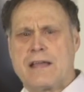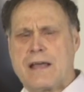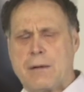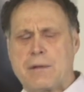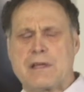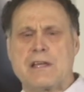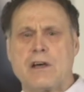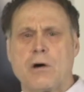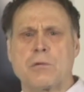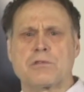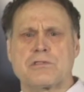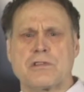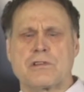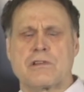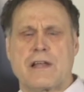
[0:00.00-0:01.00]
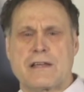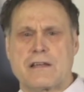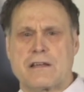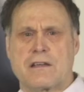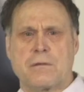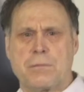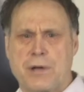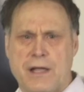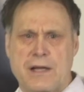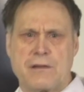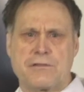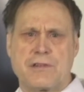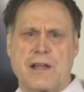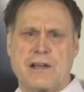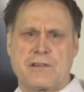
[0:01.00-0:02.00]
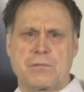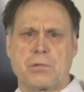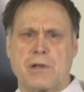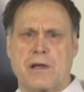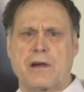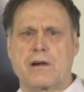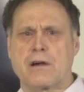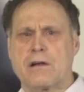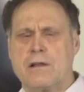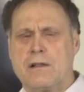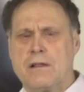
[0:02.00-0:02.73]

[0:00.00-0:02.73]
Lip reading: I mean, he almost looked like a competitive tennis player.